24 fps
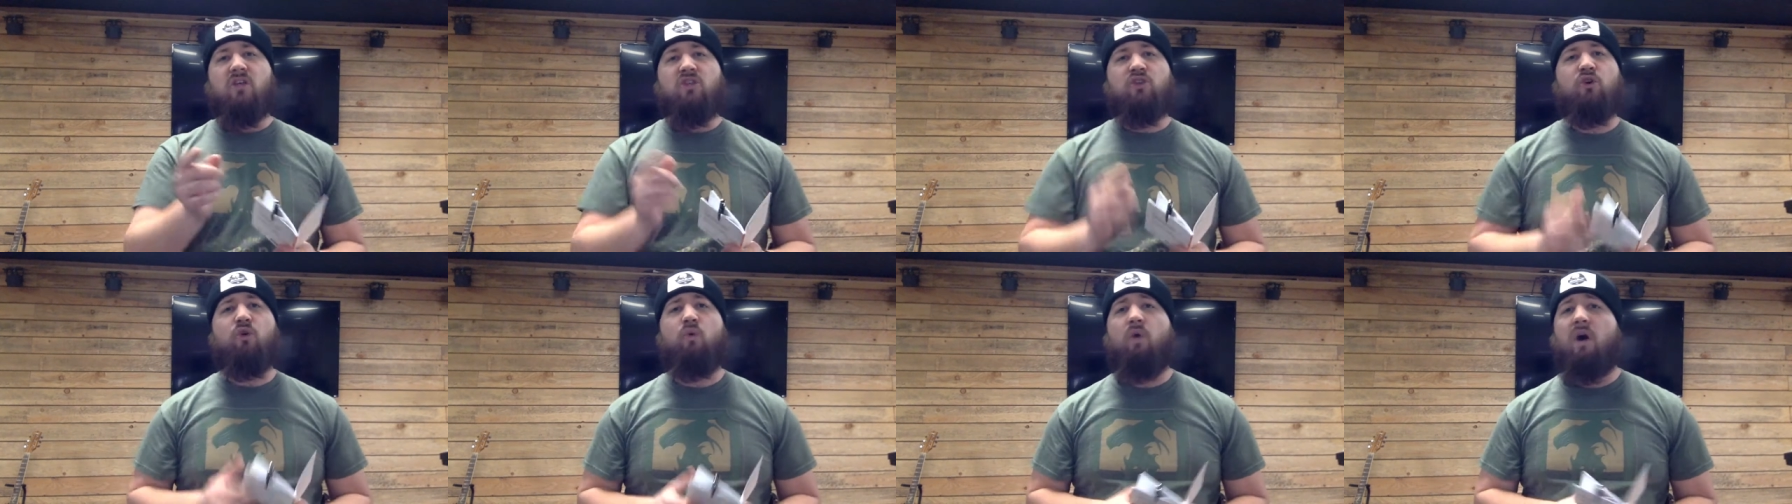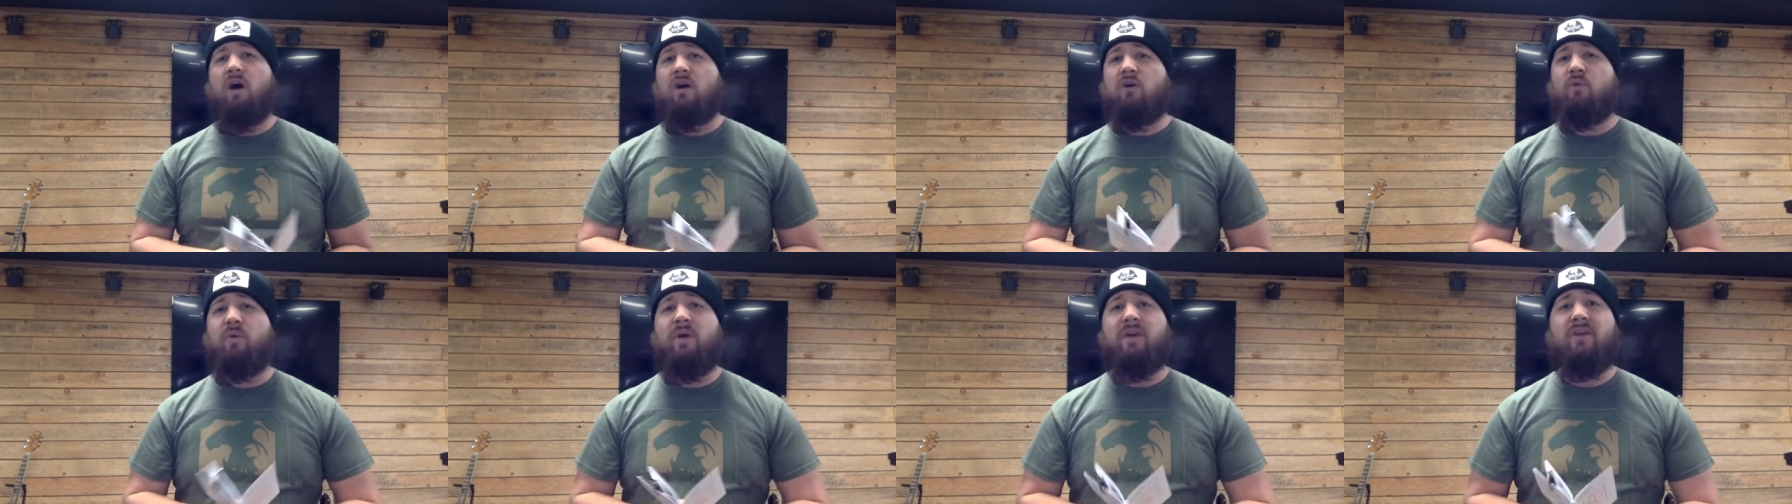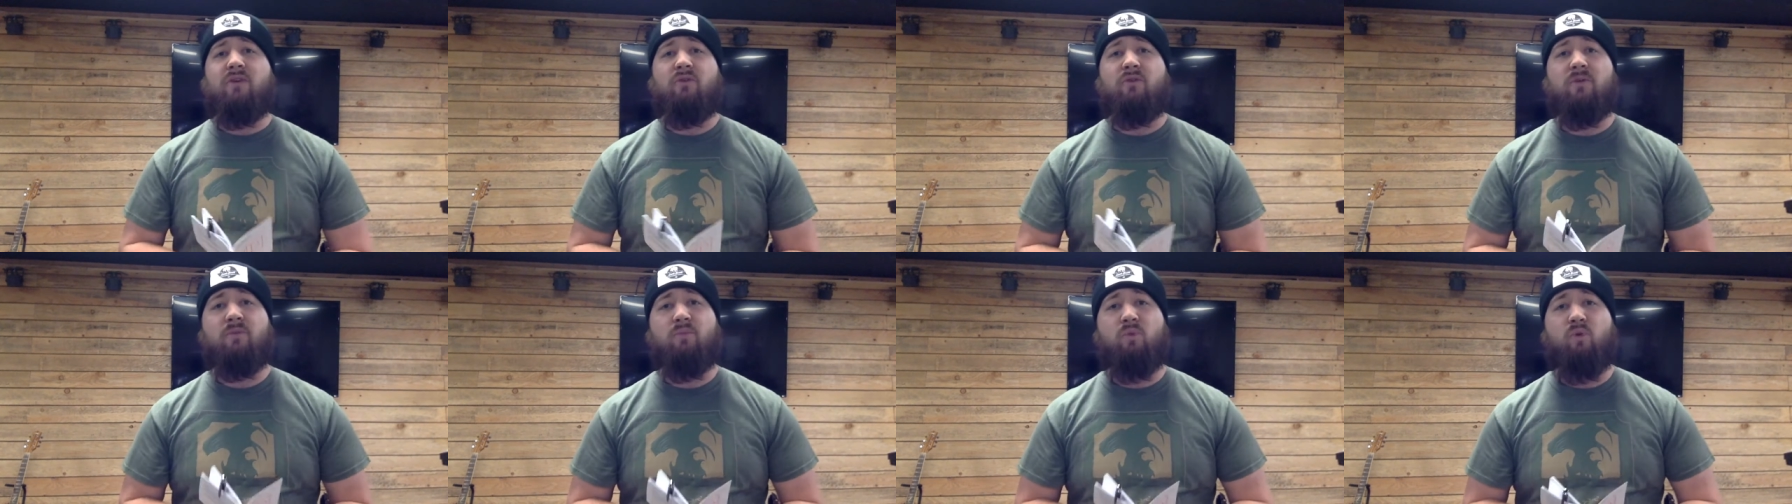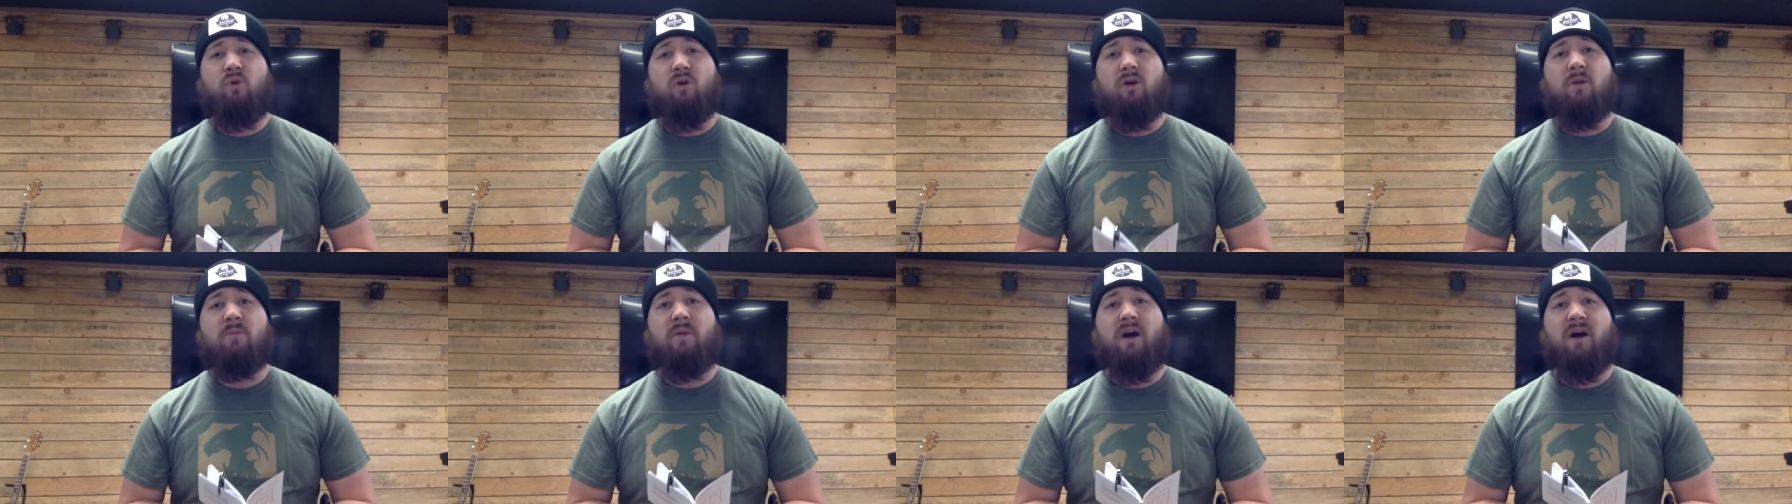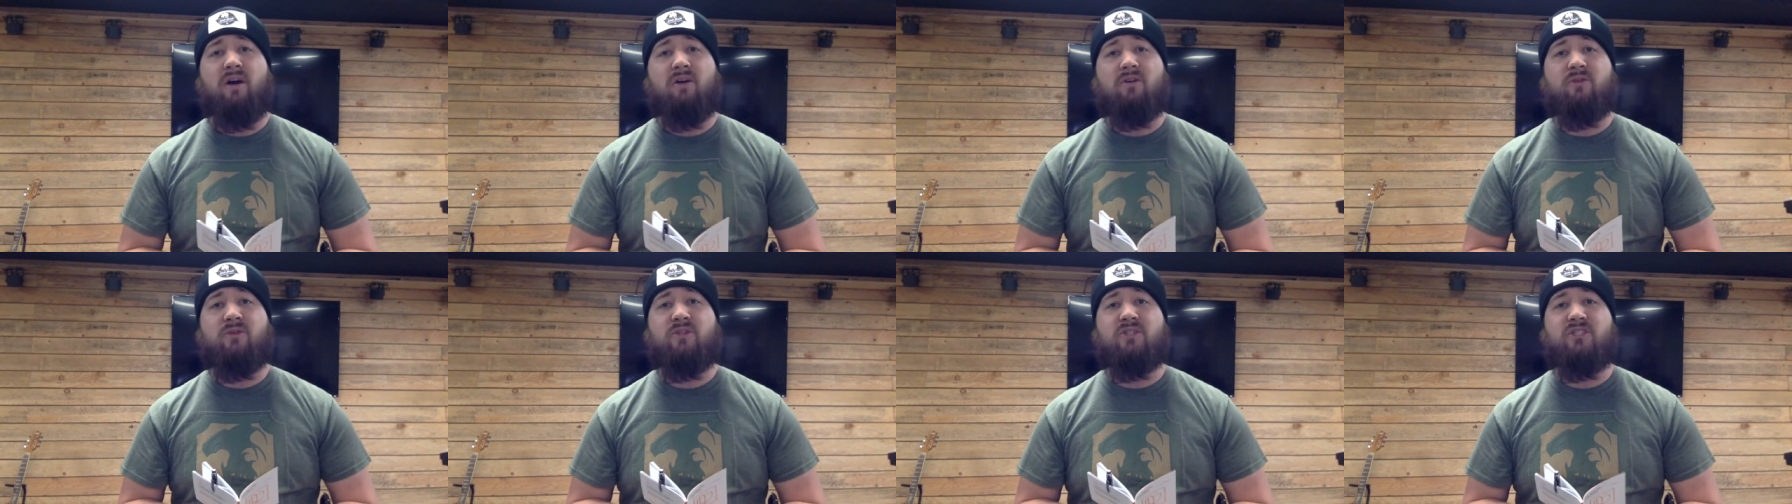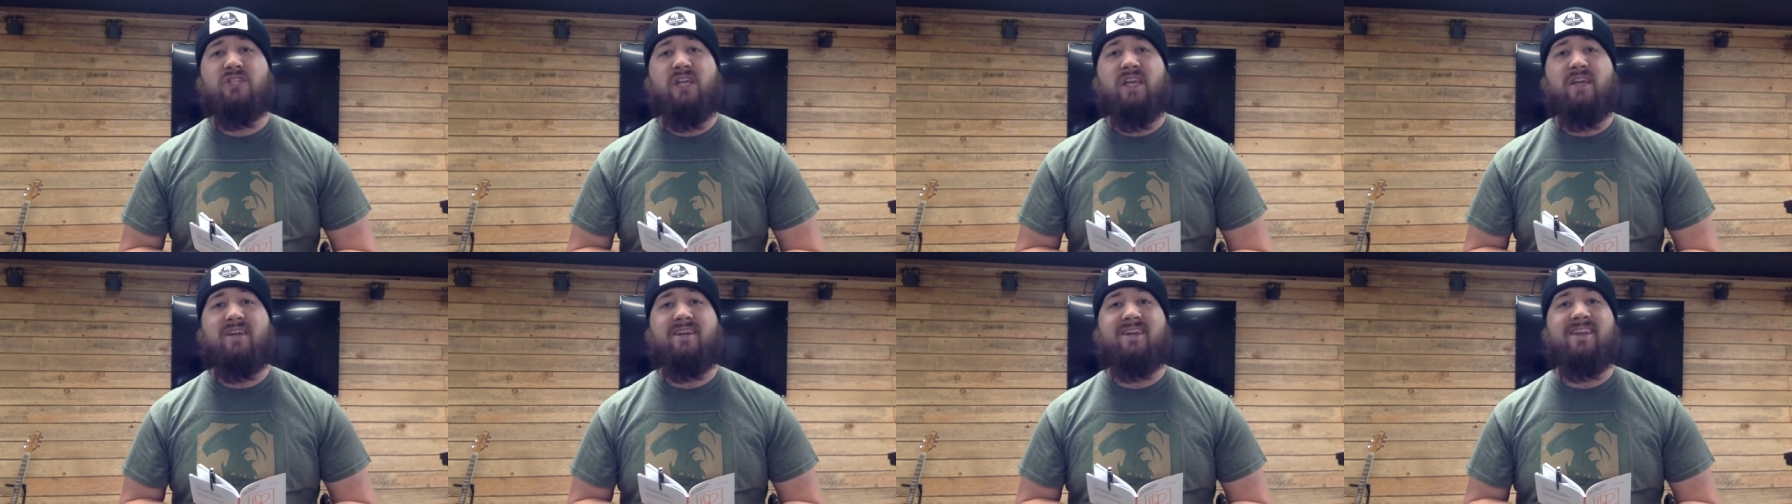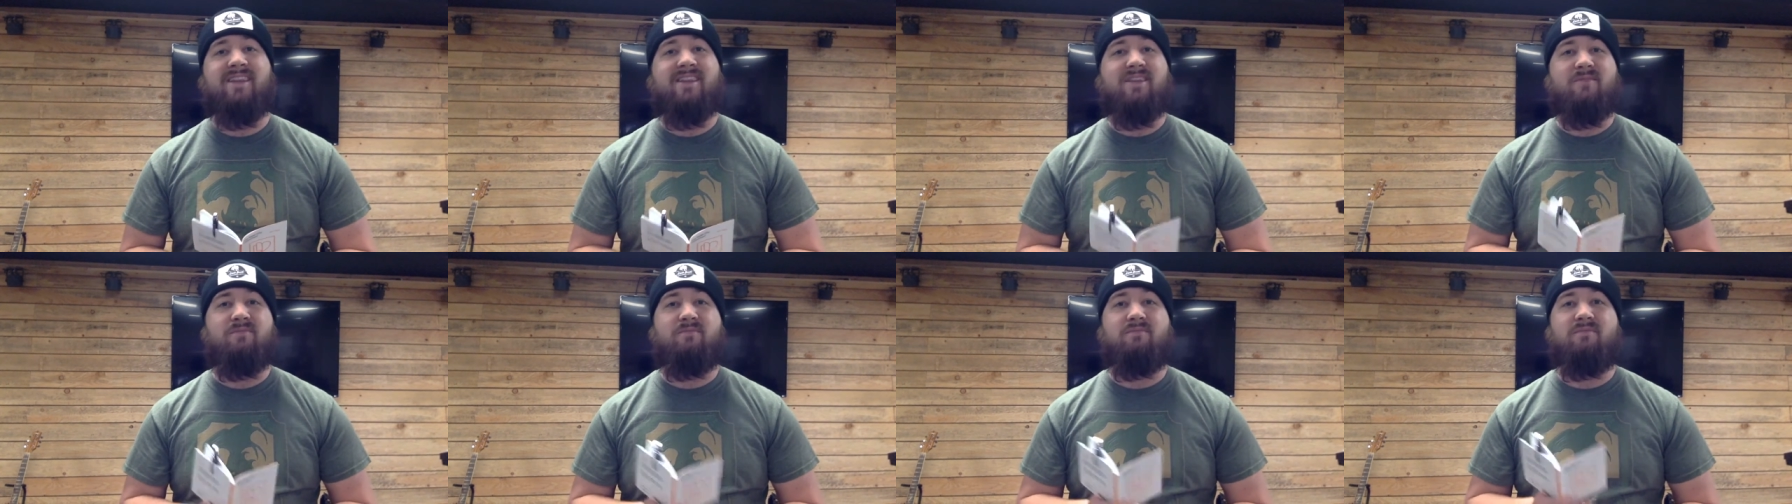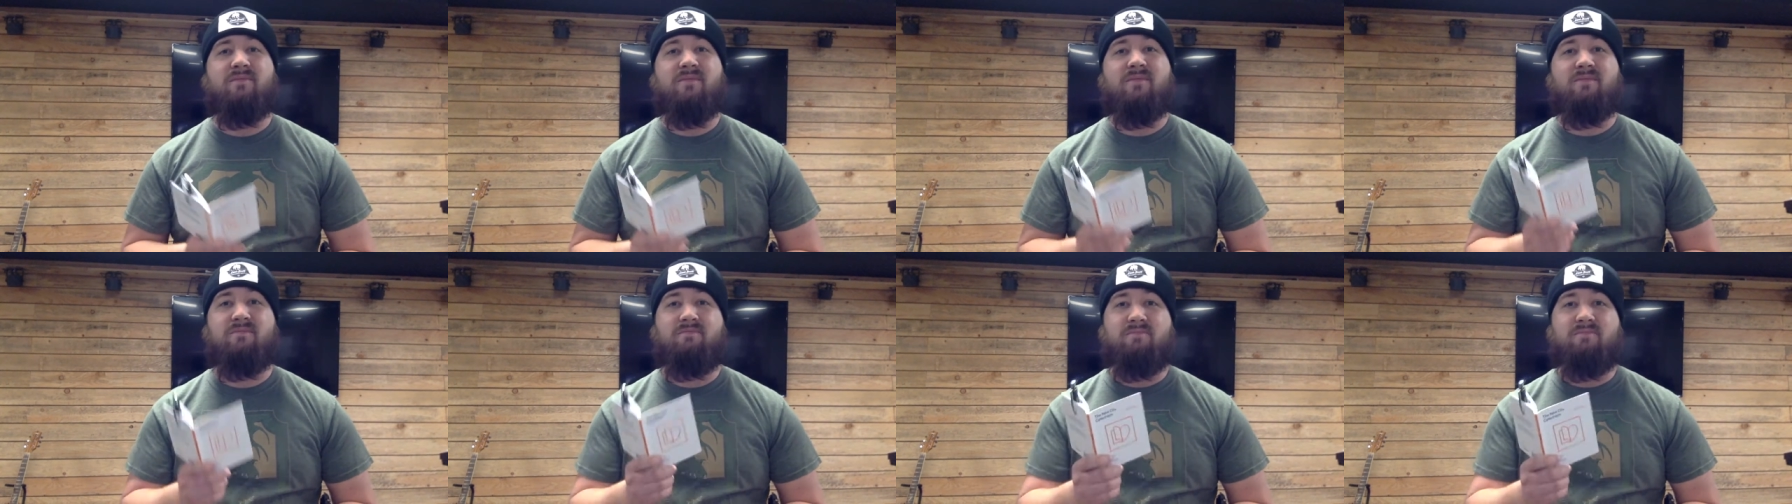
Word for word: You'll walk away knowing more about Christianity than